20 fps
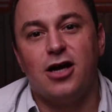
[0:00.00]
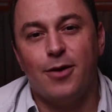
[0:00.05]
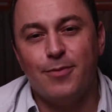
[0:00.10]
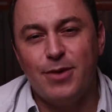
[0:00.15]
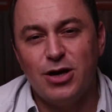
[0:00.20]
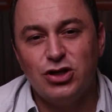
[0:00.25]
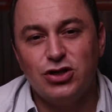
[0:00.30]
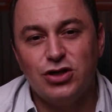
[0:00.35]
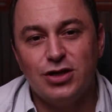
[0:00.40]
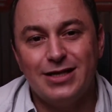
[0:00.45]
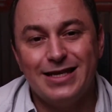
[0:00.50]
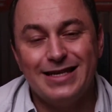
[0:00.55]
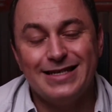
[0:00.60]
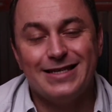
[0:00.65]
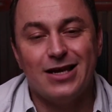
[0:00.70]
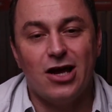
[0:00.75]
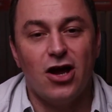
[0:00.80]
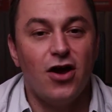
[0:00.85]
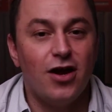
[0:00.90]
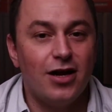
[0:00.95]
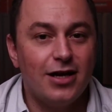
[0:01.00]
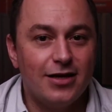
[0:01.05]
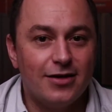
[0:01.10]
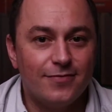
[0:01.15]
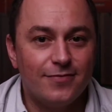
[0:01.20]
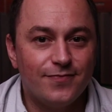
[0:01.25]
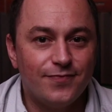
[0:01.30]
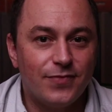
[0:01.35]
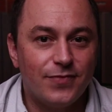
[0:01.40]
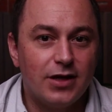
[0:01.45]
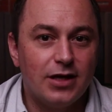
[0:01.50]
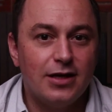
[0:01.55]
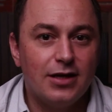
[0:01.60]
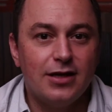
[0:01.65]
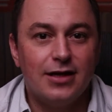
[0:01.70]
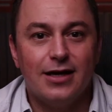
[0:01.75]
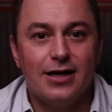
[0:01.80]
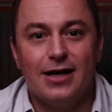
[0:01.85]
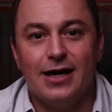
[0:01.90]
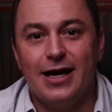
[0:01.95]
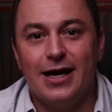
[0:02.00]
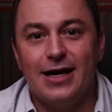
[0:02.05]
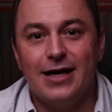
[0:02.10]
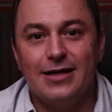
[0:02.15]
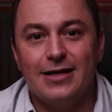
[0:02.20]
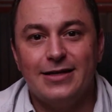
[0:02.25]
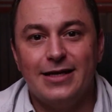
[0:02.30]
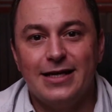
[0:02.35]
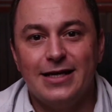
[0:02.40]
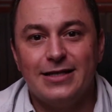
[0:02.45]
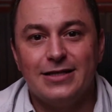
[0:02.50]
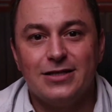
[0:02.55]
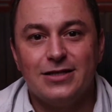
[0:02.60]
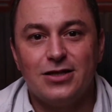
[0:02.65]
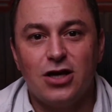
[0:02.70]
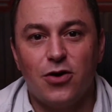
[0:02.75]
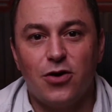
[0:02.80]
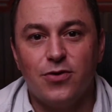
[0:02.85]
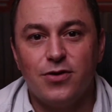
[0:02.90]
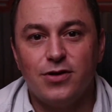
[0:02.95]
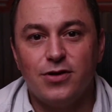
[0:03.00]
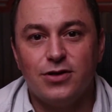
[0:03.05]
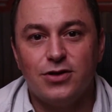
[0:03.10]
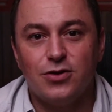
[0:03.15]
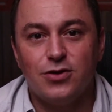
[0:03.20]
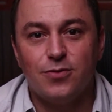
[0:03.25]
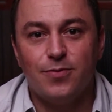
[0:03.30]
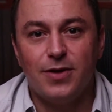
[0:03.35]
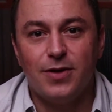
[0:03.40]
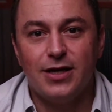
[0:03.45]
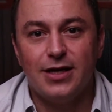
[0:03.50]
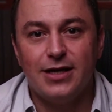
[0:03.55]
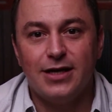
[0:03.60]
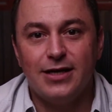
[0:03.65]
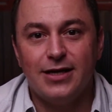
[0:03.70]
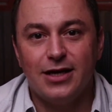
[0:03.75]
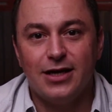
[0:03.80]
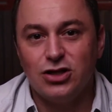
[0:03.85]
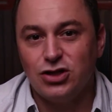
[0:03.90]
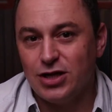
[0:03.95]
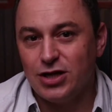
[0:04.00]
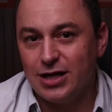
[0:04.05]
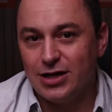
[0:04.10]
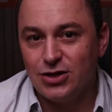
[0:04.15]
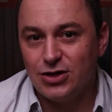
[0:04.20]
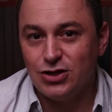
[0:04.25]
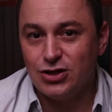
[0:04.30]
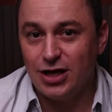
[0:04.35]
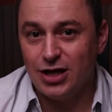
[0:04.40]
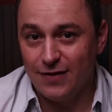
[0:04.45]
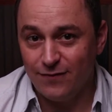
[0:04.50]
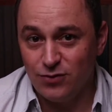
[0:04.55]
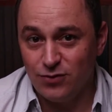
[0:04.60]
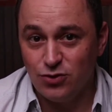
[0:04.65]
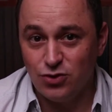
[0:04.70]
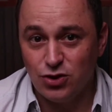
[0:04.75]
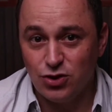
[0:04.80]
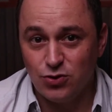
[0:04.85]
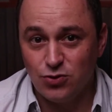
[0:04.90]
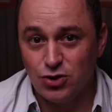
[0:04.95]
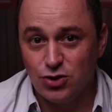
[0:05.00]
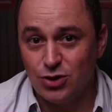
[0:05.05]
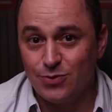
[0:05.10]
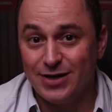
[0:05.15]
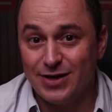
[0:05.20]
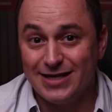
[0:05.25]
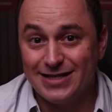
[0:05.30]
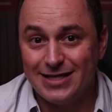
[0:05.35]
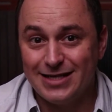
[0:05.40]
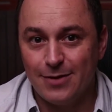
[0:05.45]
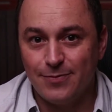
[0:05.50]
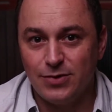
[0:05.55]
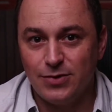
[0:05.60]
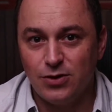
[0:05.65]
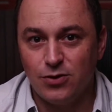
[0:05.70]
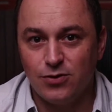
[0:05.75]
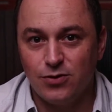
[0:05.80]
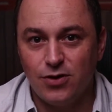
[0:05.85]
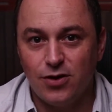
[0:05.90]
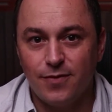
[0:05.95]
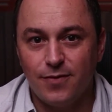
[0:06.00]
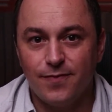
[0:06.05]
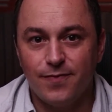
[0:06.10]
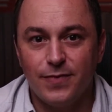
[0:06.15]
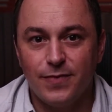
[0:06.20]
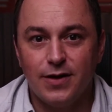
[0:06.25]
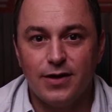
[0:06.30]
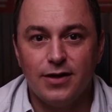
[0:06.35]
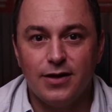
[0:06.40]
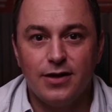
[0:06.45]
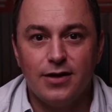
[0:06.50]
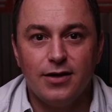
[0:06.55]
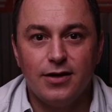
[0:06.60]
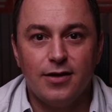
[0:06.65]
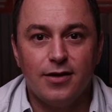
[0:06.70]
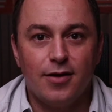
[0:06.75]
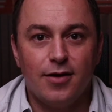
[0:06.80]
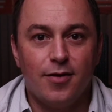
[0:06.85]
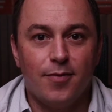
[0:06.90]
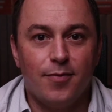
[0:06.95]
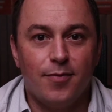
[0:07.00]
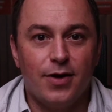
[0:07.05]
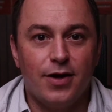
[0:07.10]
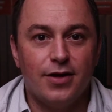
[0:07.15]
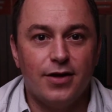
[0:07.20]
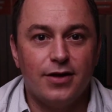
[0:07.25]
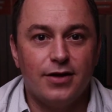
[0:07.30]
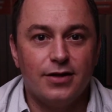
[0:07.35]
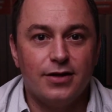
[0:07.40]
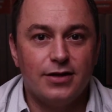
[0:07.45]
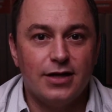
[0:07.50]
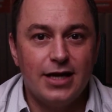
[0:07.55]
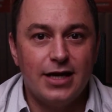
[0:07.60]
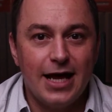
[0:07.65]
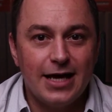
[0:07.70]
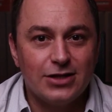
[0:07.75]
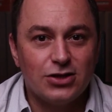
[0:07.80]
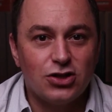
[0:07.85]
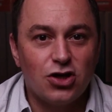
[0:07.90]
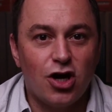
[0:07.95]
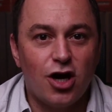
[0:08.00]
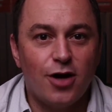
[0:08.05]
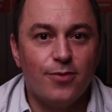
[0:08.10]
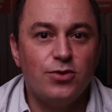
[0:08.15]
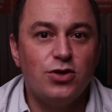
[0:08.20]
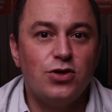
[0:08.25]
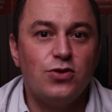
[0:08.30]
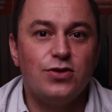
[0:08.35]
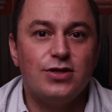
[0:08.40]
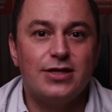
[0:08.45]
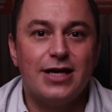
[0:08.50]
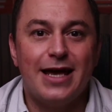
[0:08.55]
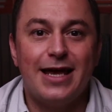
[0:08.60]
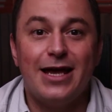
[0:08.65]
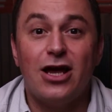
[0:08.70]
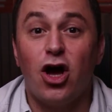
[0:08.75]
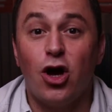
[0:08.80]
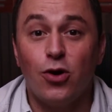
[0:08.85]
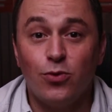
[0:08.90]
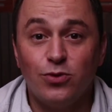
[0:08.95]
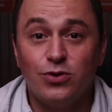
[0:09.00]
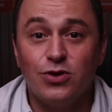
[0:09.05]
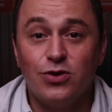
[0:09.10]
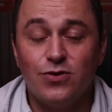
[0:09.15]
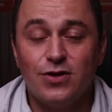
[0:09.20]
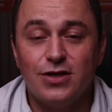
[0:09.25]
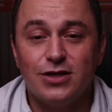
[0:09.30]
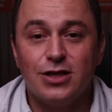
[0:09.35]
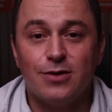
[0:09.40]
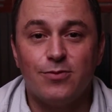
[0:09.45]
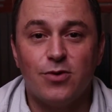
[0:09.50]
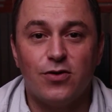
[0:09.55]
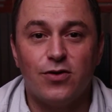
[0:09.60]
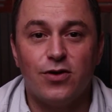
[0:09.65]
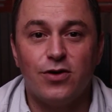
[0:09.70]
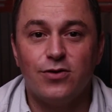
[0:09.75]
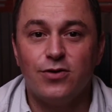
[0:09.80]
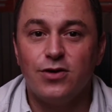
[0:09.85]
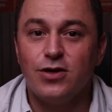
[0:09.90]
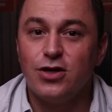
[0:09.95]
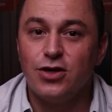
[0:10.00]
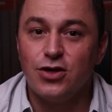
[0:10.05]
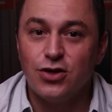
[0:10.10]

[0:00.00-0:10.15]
I mentioned this earlier and it's going to be a challenge if you choose to accept it or not. But the next time you say, I will do this tomorrow,